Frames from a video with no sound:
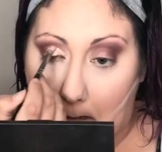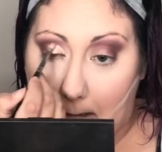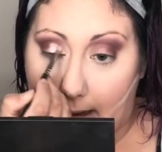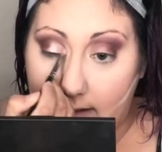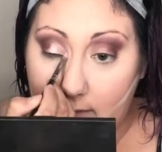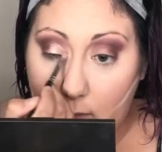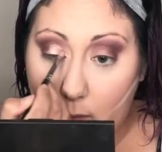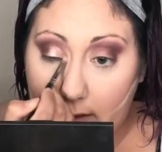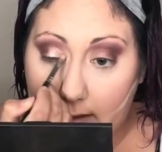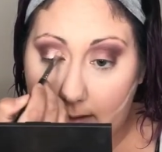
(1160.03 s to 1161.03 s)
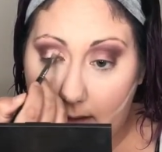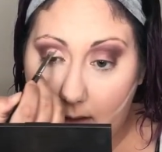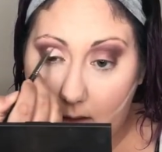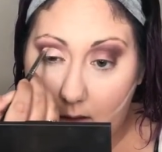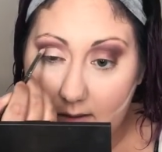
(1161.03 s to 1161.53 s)
Kind of work
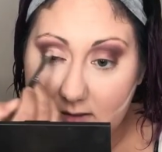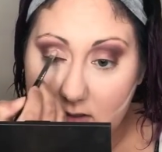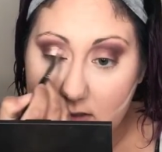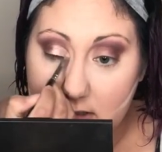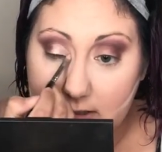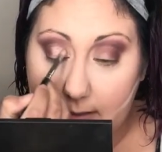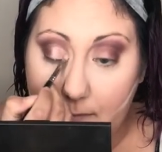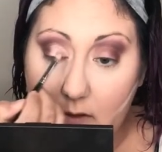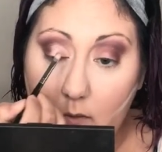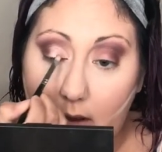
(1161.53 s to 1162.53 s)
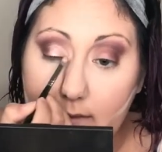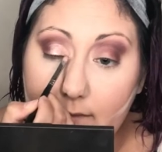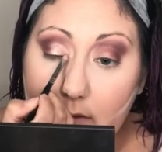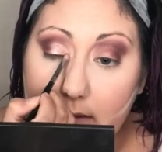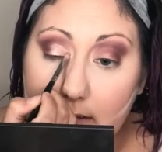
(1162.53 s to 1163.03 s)
it into the shape you want
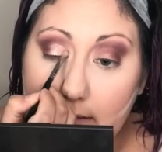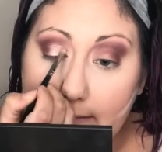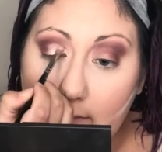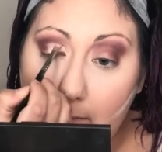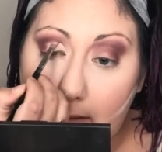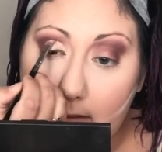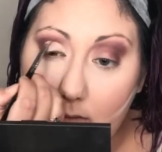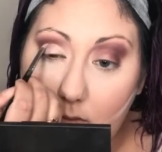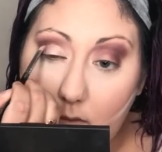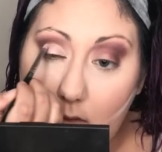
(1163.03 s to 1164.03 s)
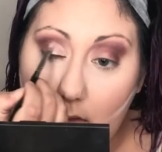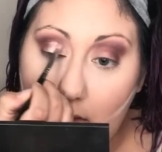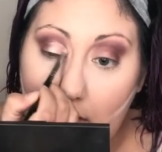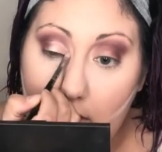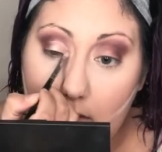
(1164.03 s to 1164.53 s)
for your lid space.
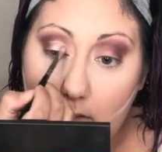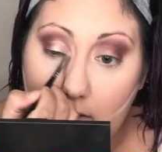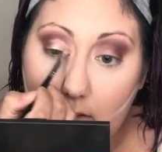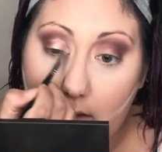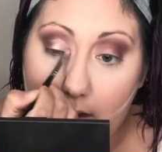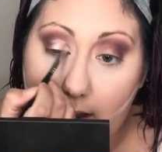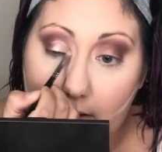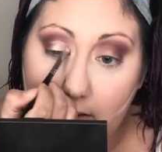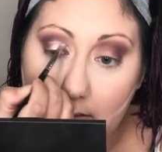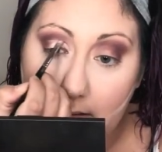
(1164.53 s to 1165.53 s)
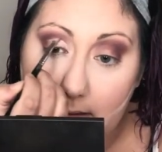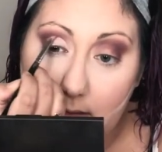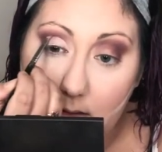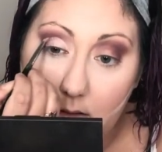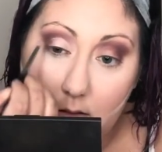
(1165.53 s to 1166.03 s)
Cut out your
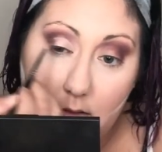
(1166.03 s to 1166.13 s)
lid.